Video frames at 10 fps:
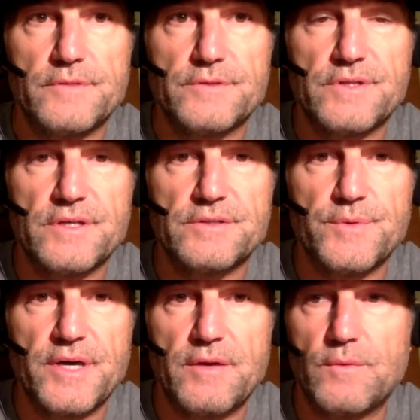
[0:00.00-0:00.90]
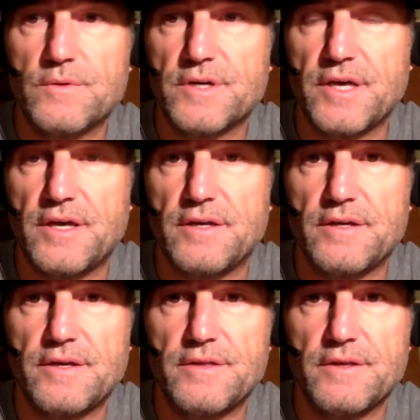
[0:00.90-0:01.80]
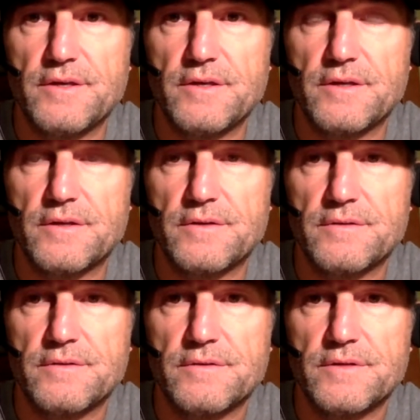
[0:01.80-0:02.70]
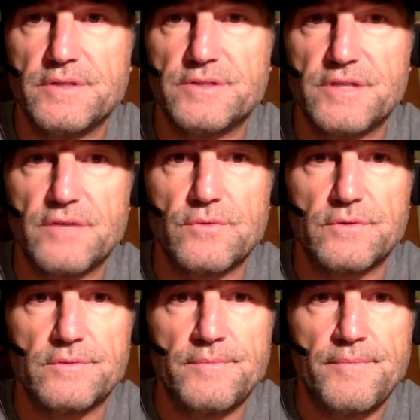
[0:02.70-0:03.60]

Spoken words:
are things we got to work at, I think, in general.